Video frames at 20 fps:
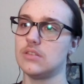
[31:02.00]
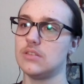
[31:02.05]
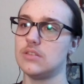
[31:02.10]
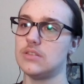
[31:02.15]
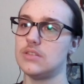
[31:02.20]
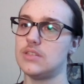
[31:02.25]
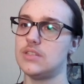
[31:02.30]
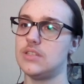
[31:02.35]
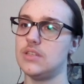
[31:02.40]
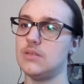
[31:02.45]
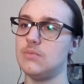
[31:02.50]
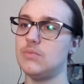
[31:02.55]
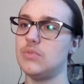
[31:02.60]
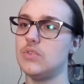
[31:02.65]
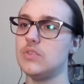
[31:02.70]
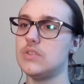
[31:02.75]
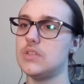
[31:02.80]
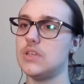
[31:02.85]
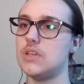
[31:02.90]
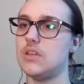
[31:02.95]

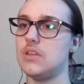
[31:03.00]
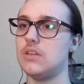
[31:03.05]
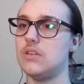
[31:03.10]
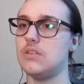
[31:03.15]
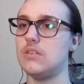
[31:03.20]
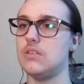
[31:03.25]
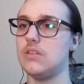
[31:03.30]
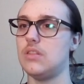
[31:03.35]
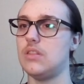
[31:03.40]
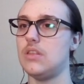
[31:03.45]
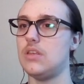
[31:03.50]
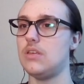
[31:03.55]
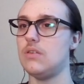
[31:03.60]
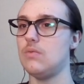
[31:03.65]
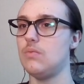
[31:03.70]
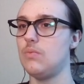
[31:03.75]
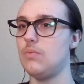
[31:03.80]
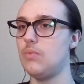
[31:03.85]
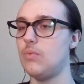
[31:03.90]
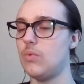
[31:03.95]
symbols in the
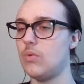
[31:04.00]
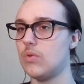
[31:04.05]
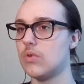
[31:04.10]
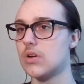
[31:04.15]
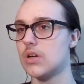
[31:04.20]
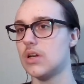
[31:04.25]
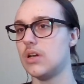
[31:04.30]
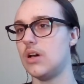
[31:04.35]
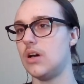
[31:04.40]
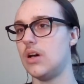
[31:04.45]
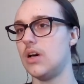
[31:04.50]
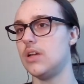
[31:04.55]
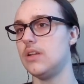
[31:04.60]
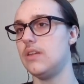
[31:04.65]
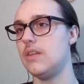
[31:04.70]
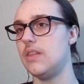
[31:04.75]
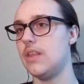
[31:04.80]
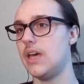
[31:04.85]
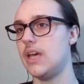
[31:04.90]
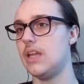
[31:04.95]
war
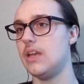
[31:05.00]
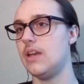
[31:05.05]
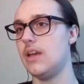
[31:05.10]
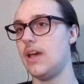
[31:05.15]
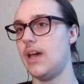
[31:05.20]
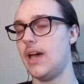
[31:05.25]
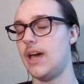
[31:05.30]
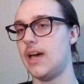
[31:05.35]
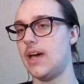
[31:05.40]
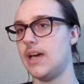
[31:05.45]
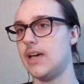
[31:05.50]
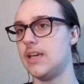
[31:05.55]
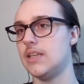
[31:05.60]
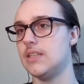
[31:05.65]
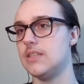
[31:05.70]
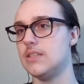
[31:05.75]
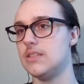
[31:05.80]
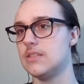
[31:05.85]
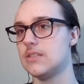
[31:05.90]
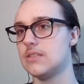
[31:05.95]
god then
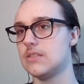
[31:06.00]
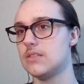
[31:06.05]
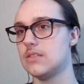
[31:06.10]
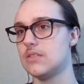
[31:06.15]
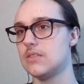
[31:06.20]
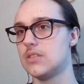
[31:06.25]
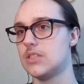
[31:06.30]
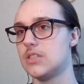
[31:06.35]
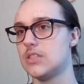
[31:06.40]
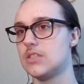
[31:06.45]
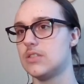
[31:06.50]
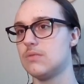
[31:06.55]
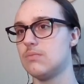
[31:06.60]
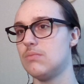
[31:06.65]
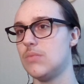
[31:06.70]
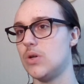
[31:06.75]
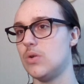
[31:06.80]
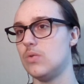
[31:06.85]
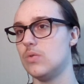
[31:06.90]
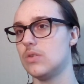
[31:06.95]
as
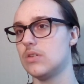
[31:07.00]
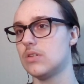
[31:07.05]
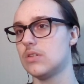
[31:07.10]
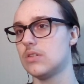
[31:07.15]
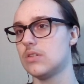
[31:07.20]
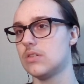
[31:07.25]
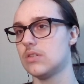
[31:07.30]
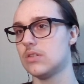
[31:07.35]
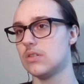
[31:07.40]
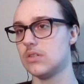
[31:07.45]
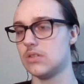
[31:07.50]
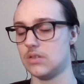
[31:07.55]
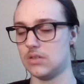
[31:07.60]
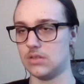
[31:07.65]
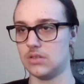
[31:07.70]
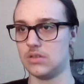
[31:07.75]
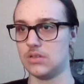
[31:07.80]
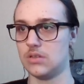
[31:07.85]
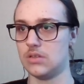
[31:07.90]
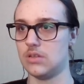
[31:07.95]
smoke.
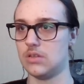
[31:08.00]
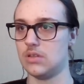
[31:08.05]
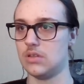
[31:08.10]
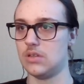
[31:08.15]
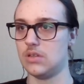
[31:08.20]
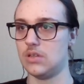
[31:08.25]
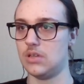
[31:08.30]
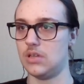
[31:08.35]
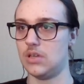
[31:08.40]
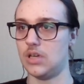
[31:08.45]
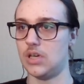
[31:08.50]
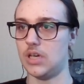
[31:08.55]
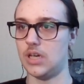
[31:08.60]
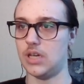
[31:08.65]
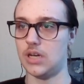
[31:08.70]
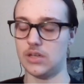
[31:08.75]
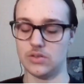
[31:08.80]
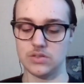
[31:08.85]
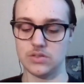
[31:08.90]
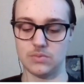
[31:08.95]
And
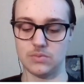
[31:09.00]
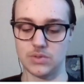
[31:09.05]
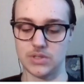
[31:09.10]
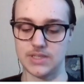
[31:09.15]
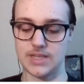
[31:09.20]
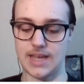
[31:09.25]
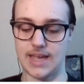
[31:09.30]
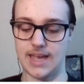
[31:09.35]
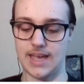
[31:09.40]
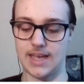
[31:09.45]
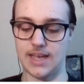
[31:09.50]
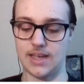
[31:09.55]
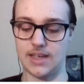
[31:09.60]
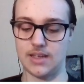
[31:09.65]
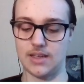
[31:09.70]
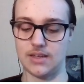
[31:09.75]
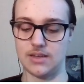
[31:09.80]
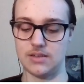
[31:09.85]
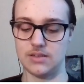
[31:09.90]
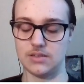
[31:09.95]
I also want to
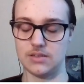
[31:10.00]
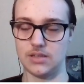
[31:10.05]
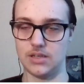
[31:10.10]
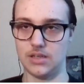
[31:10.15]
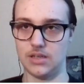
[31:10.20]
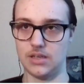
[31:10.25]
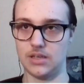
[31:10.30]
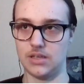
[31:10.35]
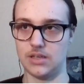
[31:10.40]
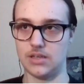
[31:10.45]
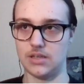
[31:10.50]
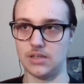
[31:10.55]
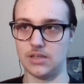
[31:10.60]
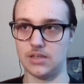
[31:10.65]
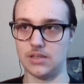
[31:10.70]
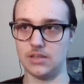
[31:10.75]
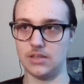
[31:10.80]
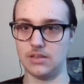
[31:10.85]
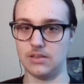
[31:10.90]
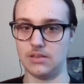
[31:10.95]
add
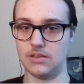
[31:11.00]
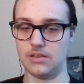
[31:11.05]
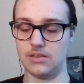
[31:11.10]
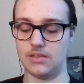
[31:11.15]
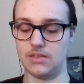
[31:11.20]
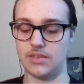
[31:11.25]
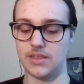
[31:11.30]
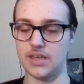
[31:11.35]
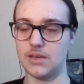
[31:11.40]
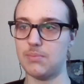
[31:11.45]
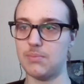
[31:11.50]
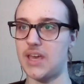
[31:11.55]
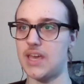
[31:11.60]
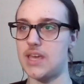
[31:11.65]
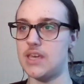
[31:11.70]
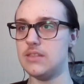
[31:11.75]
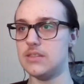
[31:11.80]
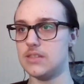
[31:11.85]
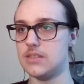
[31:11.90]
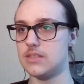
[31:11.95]
thick
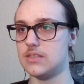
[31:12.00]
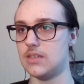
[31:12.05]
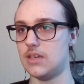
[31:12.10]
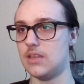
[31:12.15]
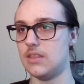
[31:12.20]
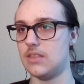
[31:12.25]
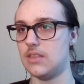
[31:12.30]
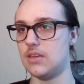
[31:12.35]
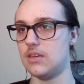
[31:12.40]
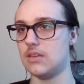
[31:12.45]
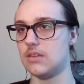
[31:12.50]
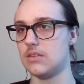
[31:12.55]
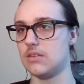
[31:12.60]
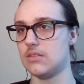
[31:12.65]
paints, I think.